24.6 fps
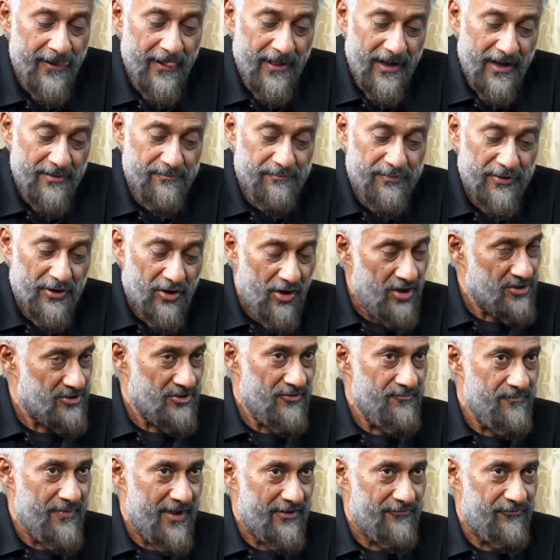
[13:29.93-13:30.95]
And because
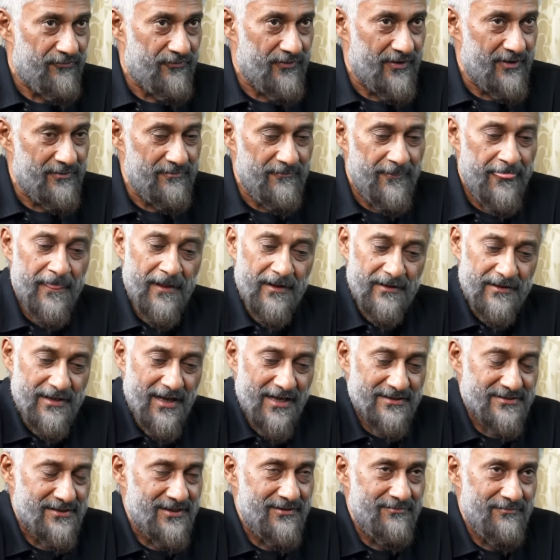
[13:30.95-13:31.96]
of my film,
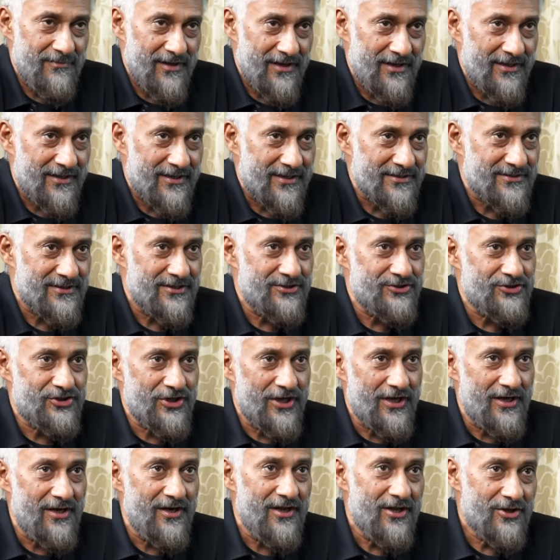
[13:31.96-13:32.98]
Yasin Malik is in
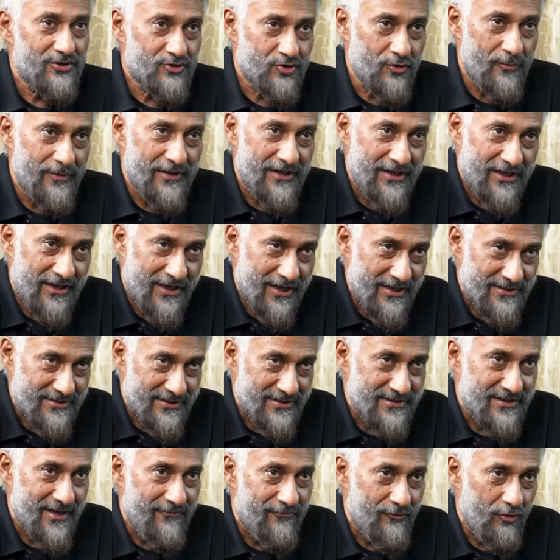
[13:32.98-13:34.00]
jail. So many
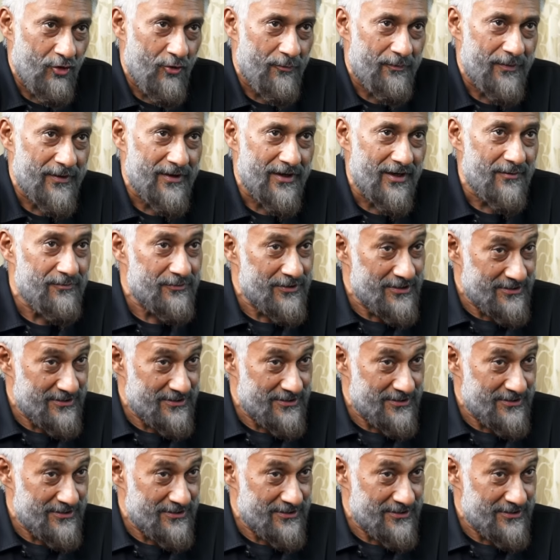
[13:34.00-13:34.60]
cases have opened up.